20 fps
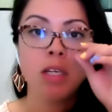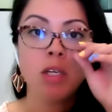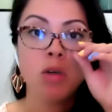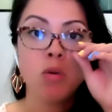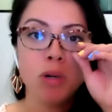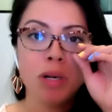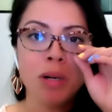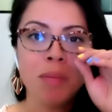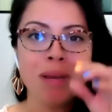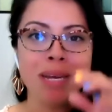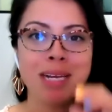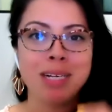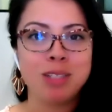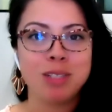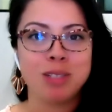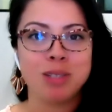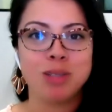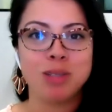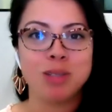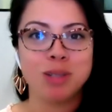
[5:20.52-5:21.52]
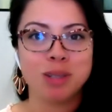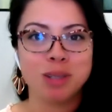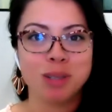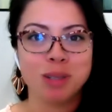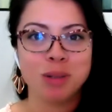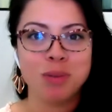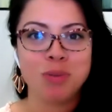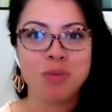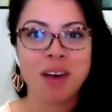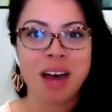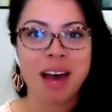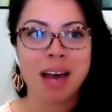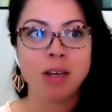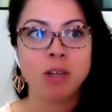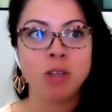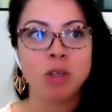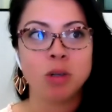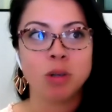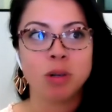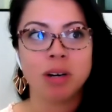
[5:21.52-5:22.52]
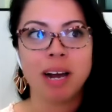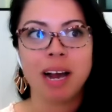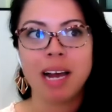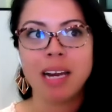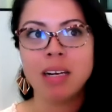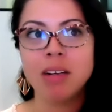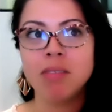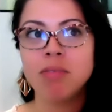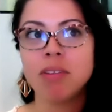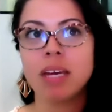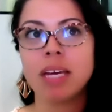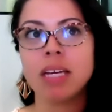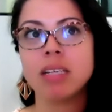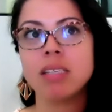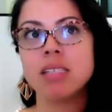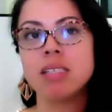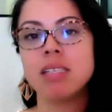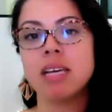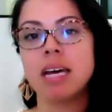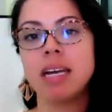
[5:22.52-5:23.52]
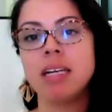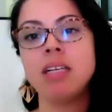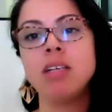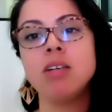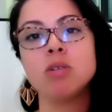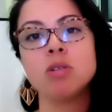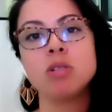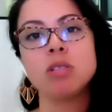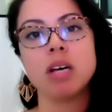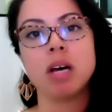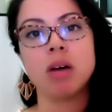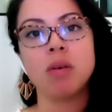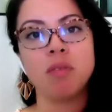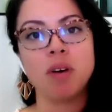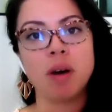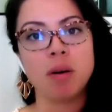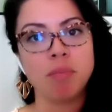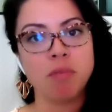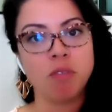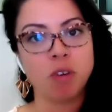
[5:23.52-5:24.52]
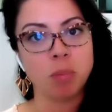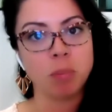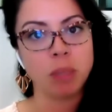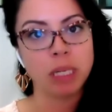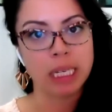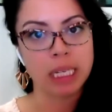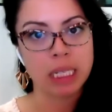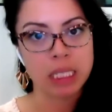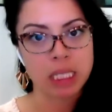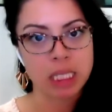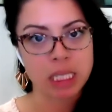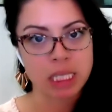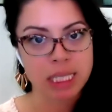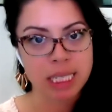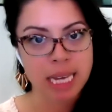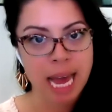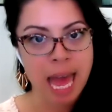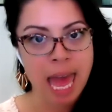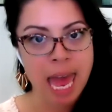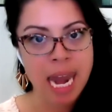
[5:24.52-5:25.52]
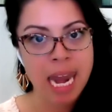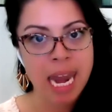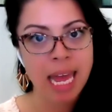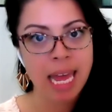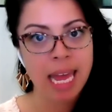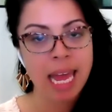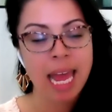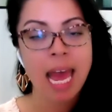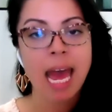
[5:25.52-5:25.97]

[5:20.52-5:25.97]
You want to make sure that you're kind of like setting yourself up for being zen